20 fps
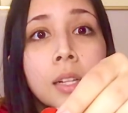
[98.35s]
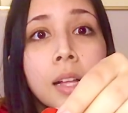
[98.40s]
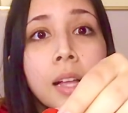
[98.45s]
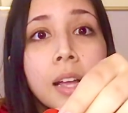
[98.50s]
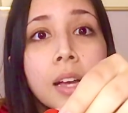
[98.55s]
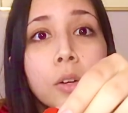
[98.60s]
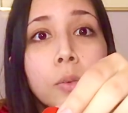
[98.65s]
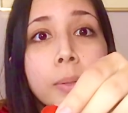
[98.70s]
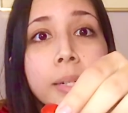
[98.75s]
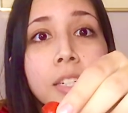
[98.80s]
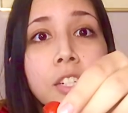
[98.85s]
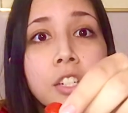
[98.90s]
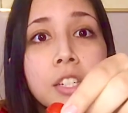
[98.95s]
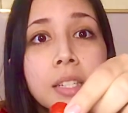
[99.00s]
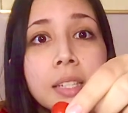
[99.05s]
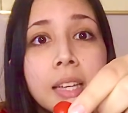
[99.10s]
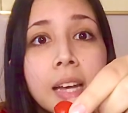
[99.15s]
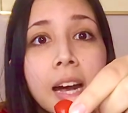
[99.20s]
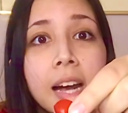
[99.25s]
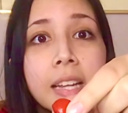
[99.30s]
And we just
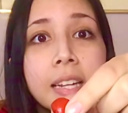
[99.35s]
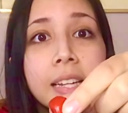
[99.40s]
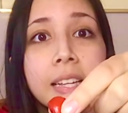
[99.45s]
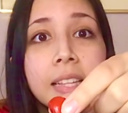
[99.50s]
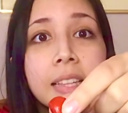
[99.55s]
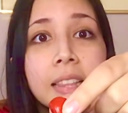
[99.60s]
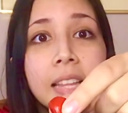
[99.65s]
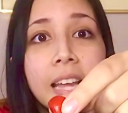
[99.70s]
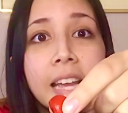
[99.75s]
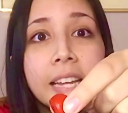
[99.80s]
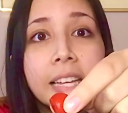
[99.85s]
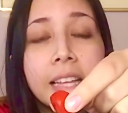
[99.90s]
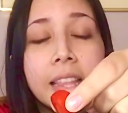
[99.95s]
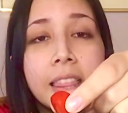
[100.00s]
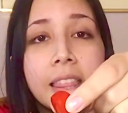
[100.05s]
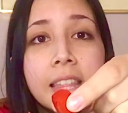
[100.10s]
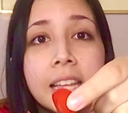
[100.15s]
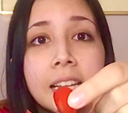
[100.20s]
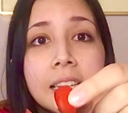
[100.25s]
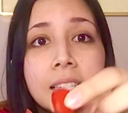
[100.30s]
cut it like
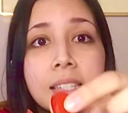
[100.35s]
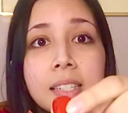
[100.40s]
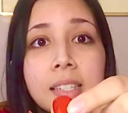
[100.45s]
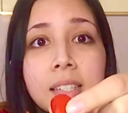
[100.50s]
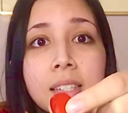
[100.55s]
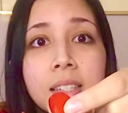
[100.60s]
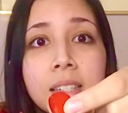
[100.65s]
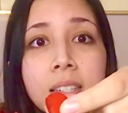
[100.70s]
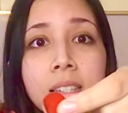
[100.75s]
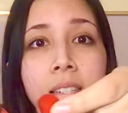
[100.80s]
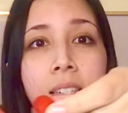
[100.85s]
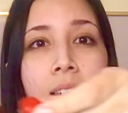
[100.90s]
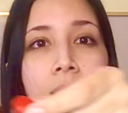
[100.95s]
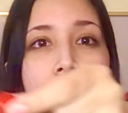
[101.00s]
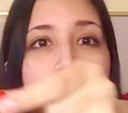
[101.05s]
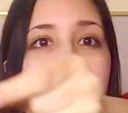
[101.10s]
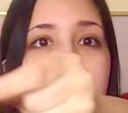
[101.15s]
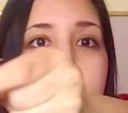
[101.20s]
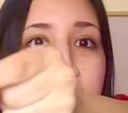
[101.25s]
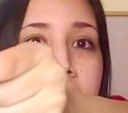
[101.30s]
this.
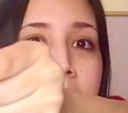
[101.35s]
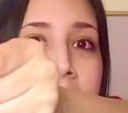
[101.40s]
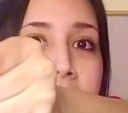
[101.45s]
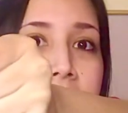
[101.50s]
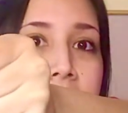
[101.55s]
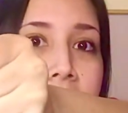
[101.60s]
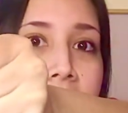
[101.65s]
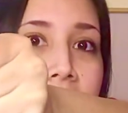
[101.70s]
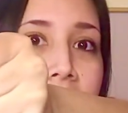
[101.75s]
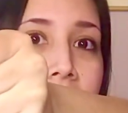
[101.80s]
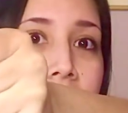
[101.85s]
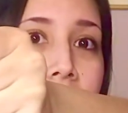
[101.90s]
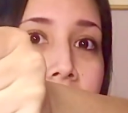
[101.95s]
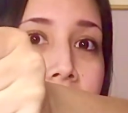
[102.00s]
Can you see that?